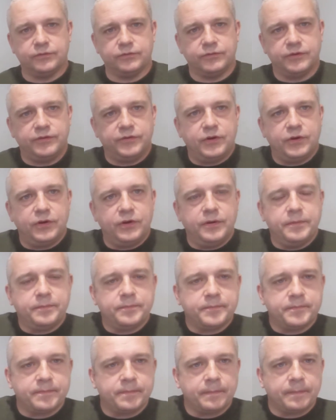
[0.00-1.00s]
review,
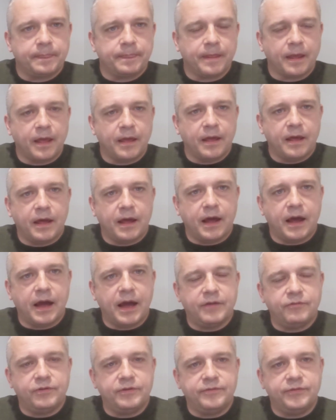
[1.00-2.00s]

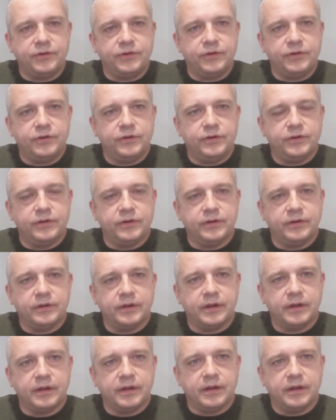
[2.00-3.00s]
I reviewed
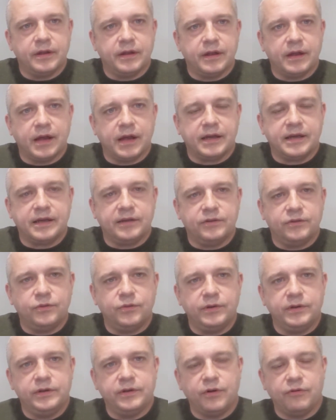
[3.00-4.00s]
a
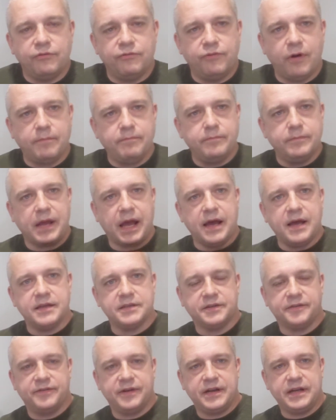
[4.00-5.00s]
Cologne rum
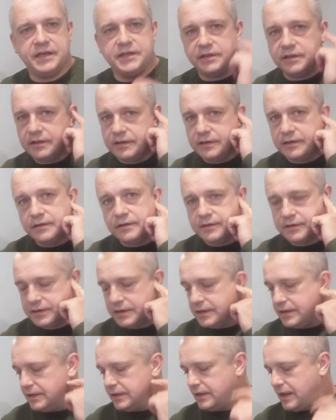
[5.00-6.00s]
cask finished
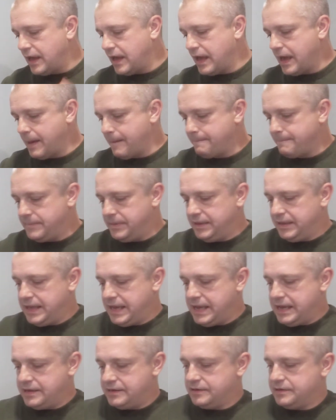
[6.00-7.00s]

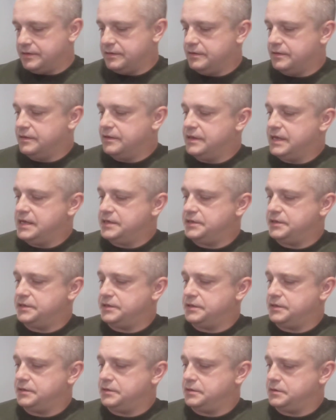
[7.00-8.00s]
blend.
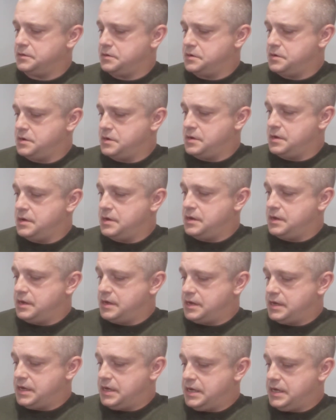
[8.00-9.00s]
This
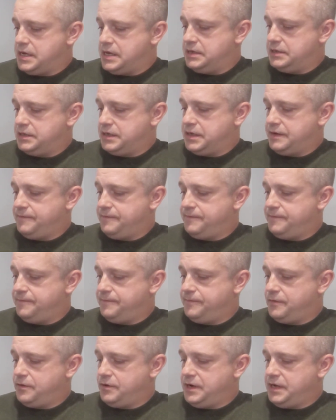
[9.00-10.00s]
is a
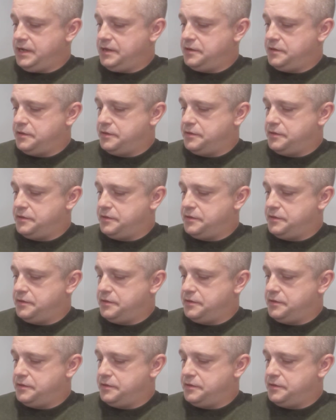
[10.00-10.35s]
43%